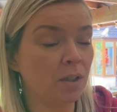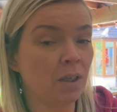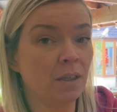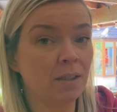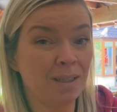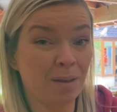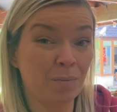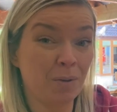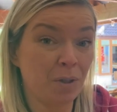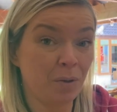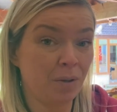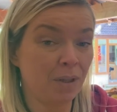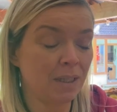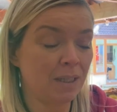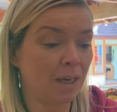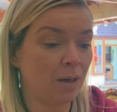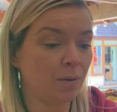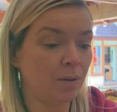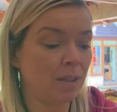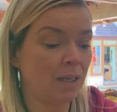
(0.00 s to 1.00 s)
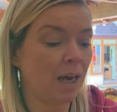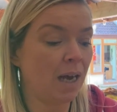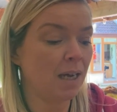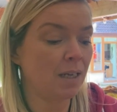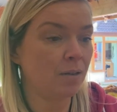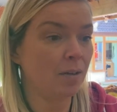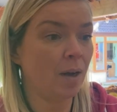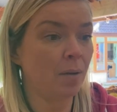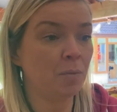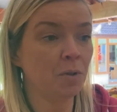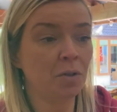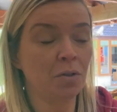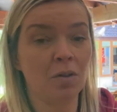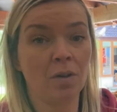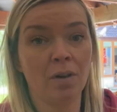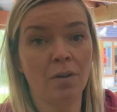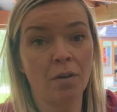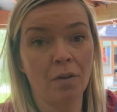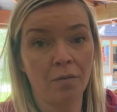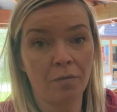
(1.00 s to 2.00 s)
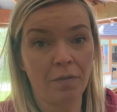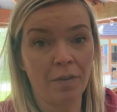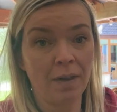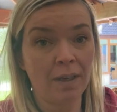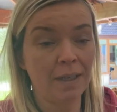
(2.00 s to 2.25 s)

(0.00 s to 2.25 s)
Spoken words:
because I'm doing this outside. So I'm just going to go and fill